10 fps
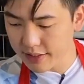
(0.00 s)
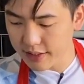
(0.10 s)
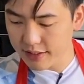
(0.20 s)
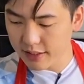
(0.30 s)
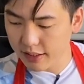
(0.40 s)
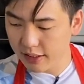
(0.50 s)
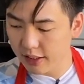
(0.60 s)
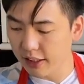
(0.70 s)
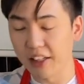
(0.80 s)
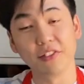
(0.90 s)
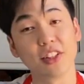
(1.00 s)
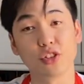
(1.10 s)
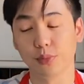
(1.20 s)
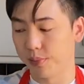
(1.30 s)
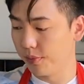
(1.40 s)
just leave it
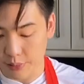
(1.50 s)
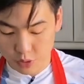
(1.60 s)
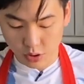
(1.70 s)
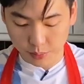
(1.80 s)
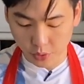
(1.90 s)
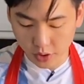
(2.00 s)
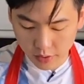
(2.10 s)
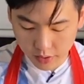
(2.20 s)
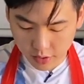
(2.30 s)
to come to a boil.